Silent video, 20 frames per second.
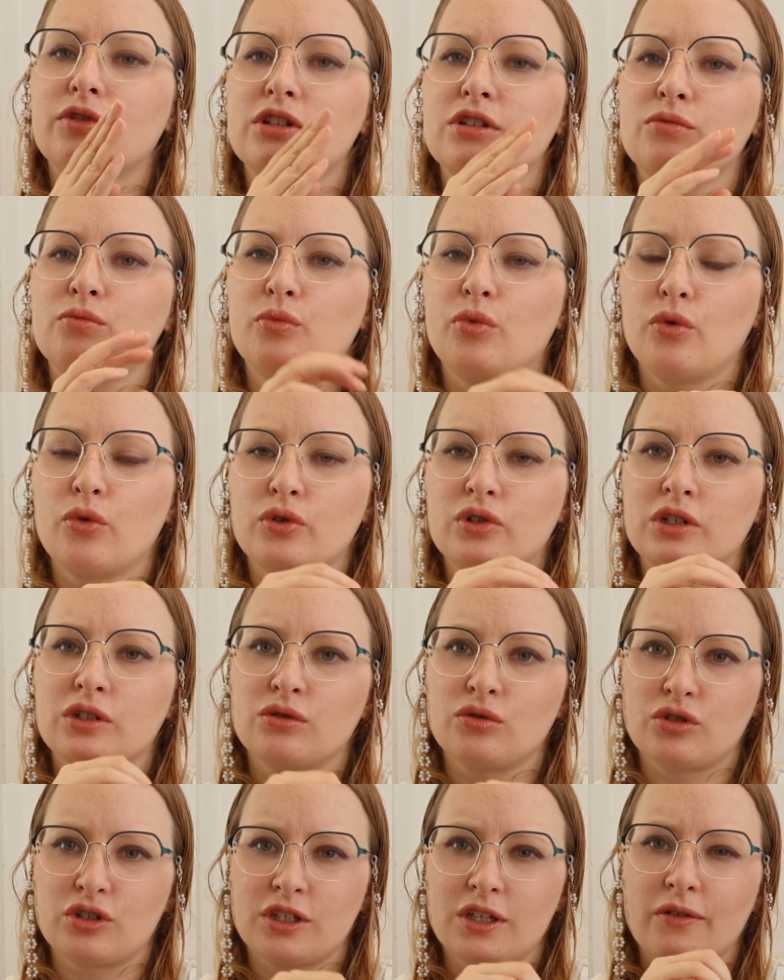was
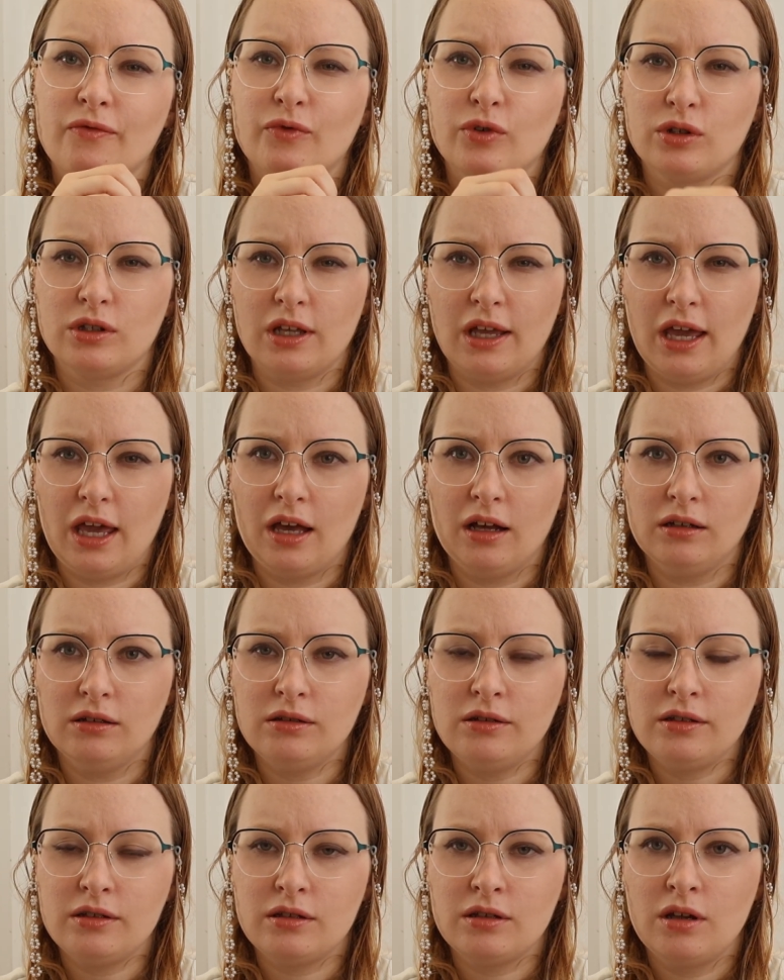important to someone
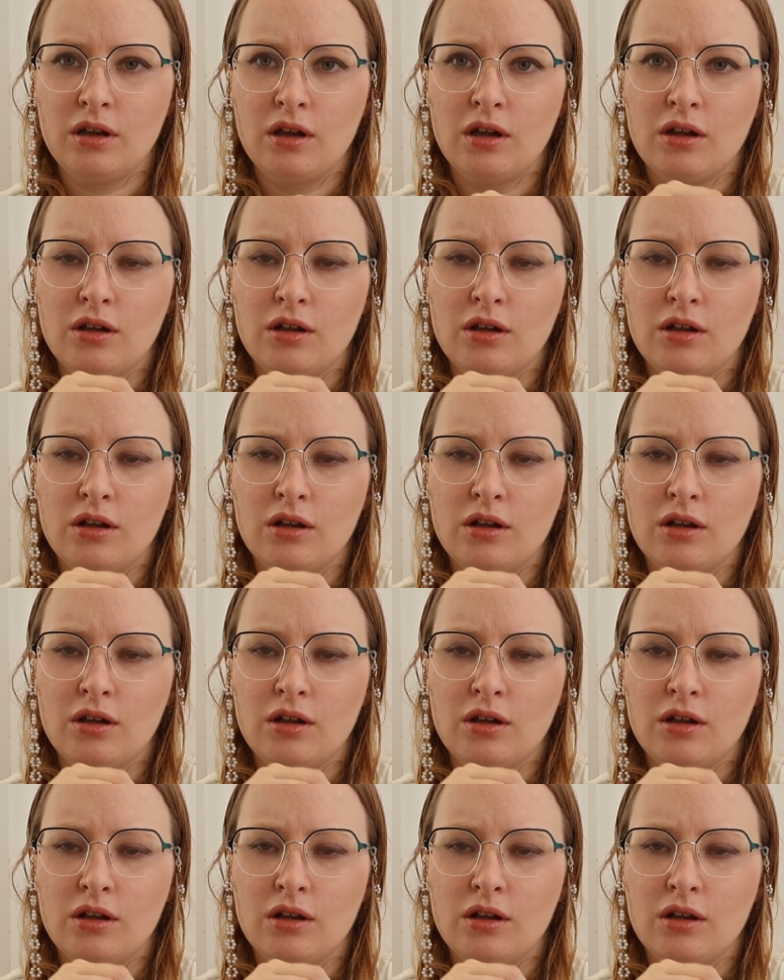else.